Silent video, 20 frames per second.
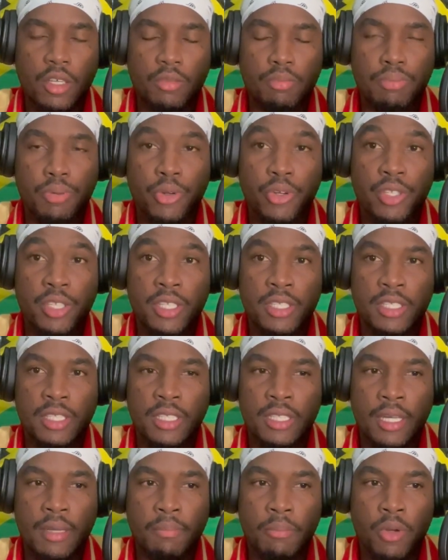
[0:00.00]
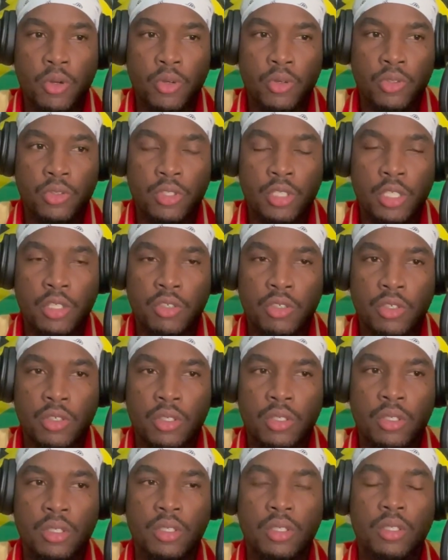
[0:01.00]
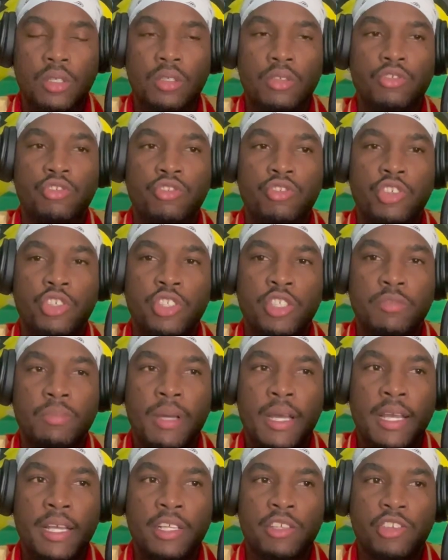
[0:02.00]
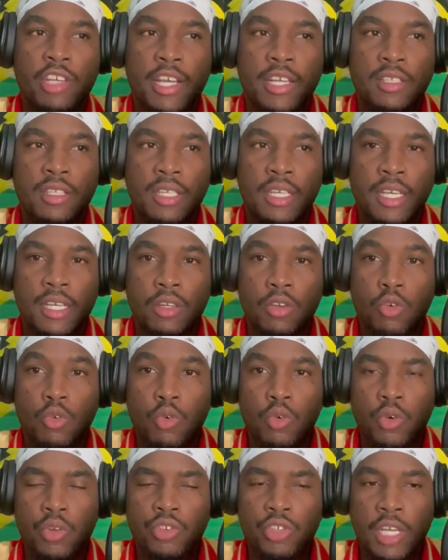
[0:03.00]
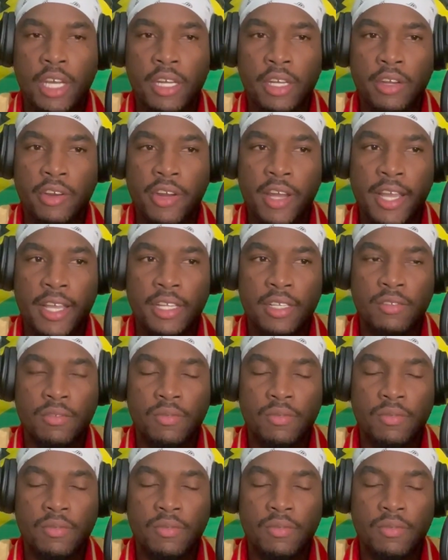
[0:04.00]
protesting about, just by trying to get the coach on the right